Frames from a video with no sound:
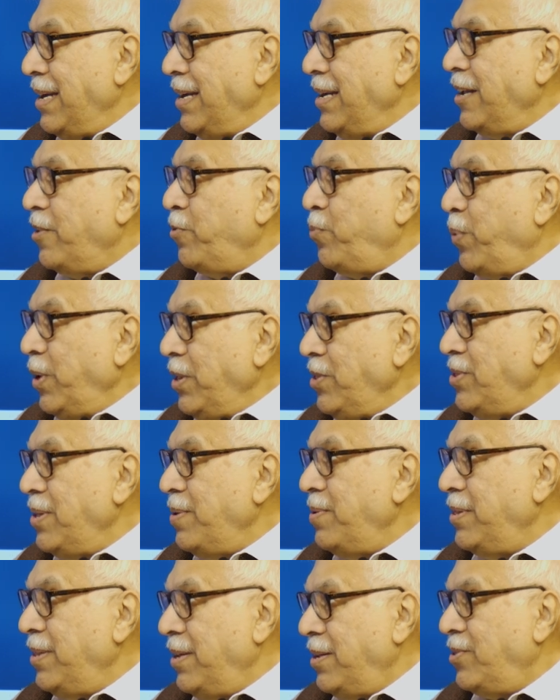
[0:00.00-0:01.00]
and express
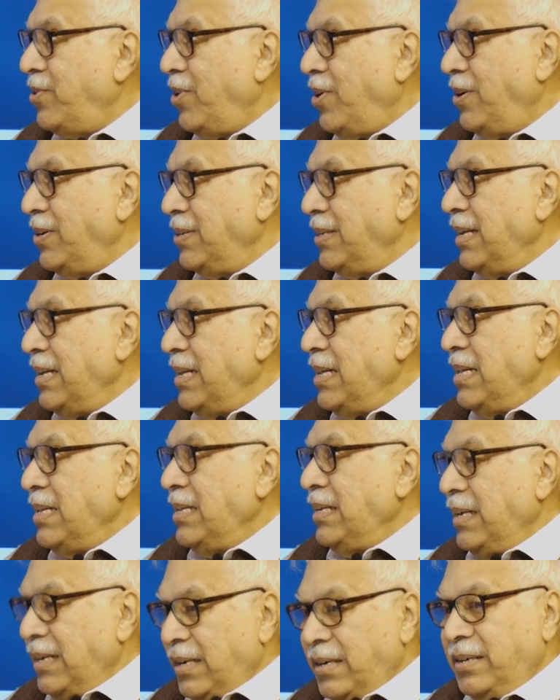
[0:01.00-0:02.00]
their thought,
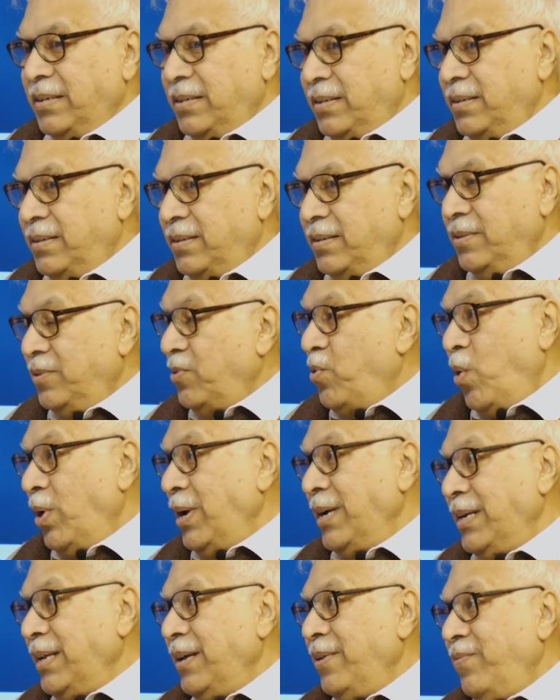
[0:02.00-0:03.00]
the
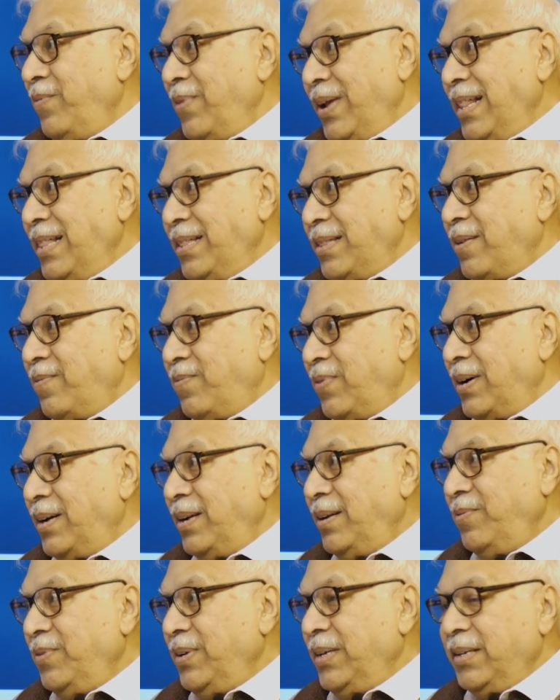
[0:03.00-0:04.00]
quality will
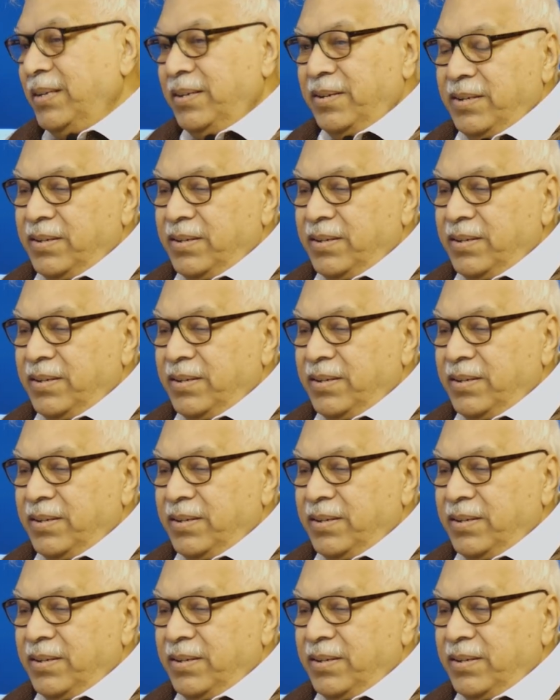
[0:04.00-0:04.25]
suffer. We